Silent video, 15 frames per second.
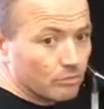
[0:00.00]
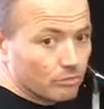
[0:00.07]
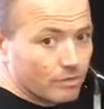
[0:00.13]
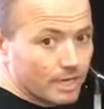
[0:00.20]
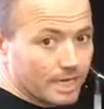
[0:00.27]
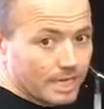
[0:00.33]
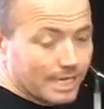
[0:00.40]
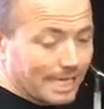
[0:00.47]

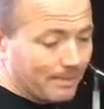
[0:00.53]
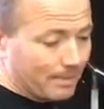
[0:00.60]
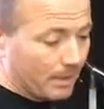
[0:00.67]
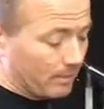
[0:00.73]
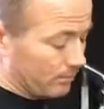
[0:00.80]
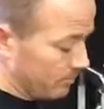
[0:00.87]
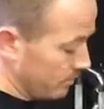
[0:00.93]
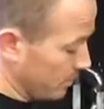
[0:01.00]
really keep
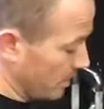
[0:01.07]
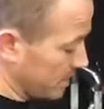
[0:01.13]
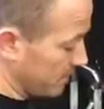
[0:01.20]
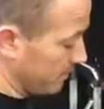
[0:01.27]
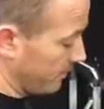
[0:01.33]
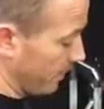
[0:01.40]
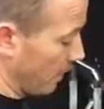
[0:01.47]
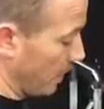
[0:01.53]
that nice and
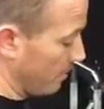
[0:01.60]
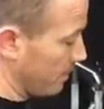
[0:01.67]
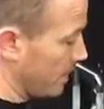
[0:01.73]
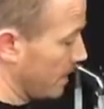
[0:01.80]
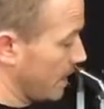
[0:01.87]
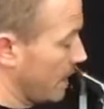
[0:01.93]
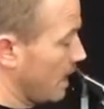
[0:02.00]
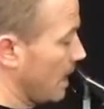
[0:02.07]
firm,
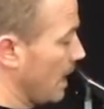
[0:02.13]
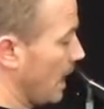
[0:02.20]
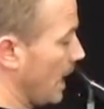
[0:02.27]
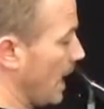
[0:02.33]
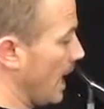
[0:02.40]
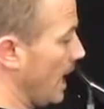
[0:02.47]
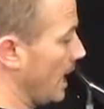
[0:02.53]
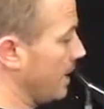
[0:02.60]

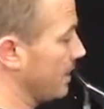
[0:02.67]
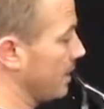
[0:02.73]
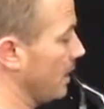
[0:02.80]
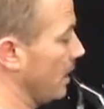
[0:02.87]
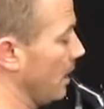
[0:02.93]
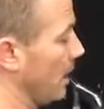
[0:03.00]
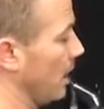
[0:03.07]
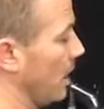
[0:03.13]
and
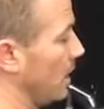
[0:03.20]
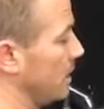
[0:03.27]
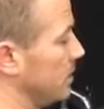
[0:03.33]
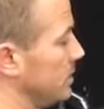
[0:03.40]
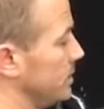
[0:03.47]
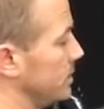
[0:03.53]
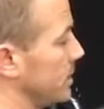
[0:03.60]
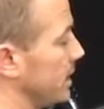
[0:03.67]

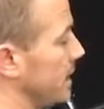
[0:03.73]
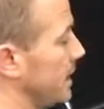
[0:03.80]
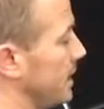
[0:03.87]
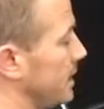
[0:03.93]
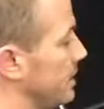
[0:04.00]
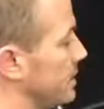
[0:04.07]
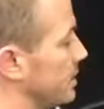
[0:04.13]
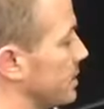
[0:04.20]
lunge
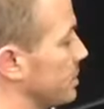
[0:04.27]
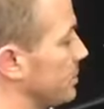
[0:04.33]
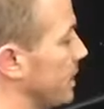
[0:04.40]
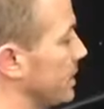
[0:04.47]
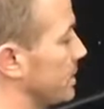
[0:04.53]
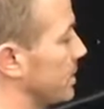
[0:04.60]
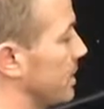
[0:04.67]
into the stretch.